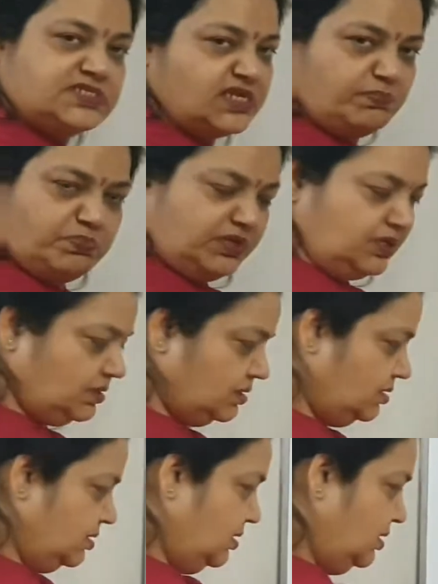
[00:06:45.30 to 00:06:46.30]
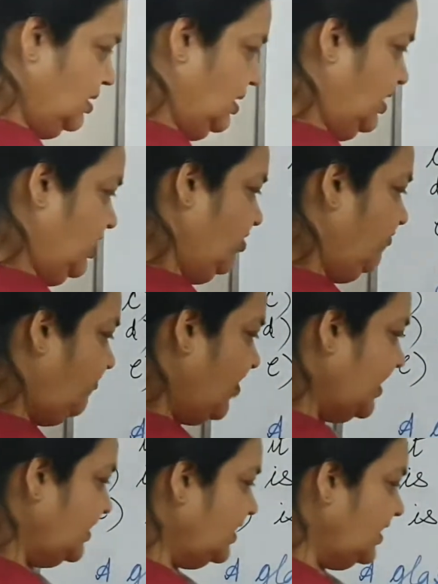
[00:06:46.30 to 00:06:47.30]
Simple.
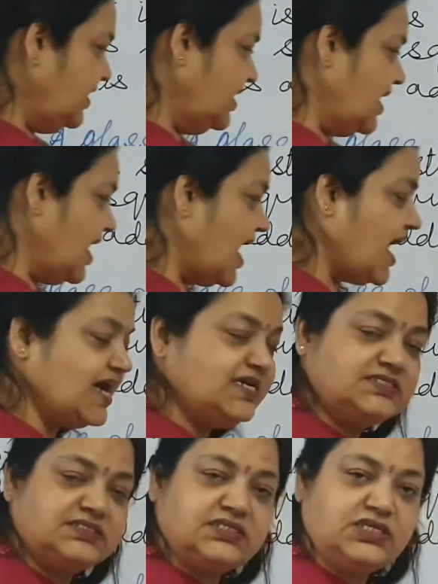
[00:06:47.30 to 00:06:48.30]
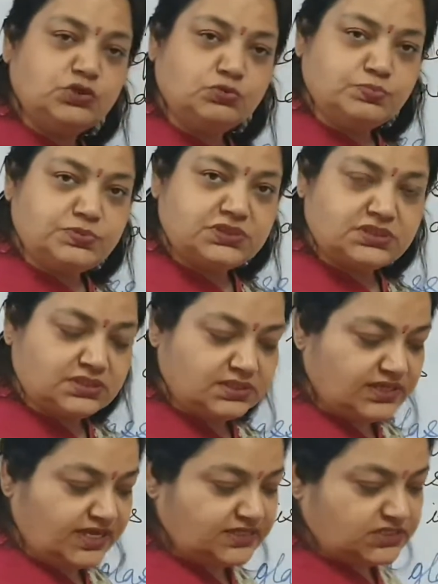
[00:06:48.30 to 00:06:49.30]
Finally, ice cubes.
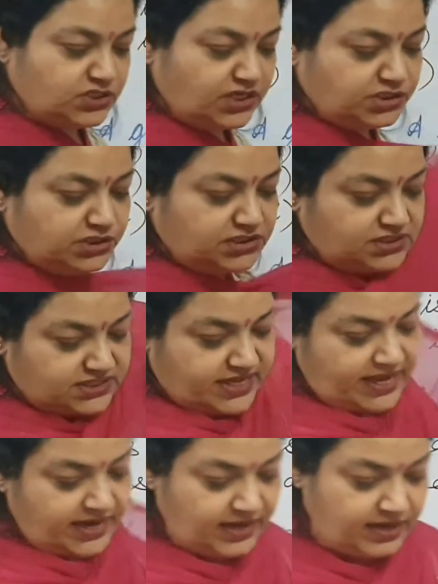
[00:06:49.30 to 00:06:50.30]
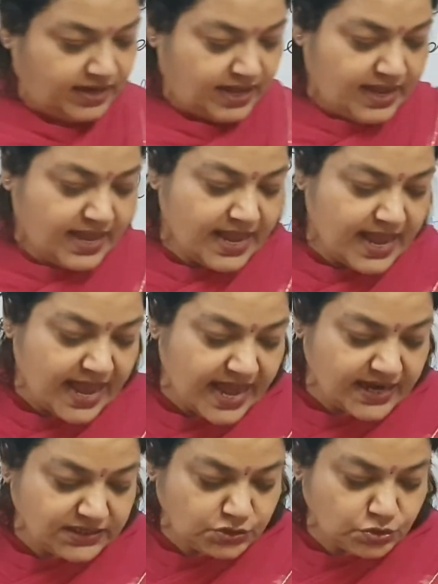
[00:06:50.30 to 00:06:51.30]
The instruction said
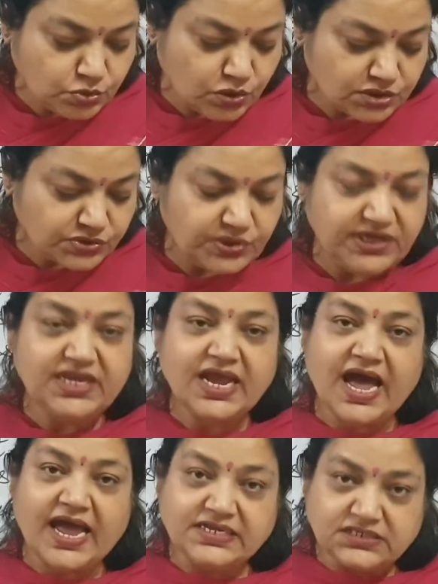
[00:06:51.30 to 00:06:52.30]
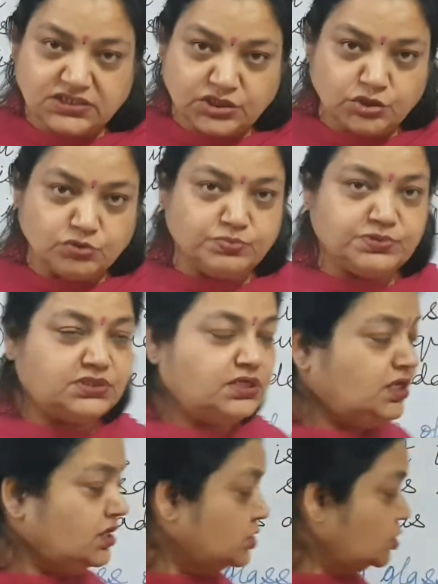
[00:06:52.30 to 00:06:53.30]
add 2 or 3 ice cubes.
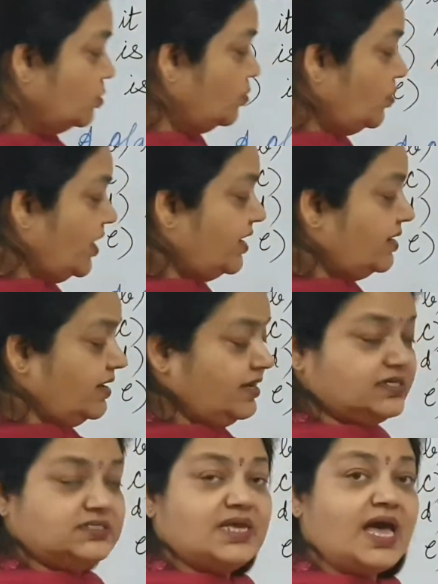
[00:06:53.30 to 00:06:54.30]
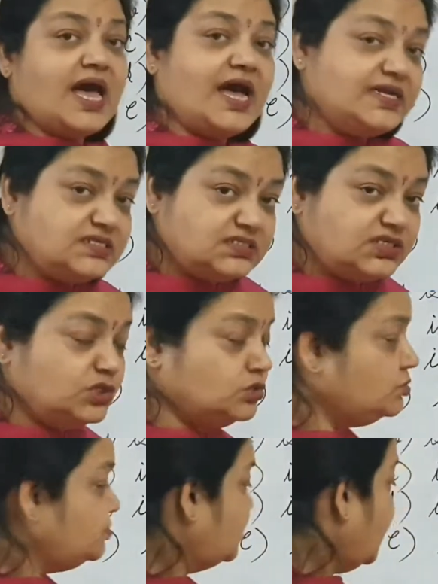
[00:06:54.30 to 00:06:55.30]
So where it is ice
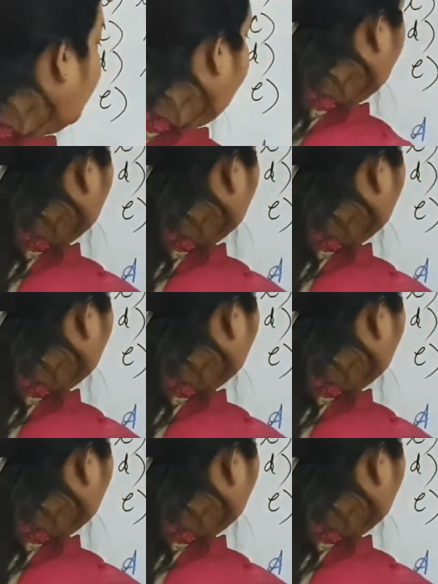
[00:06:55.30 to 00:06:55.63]
cubes, I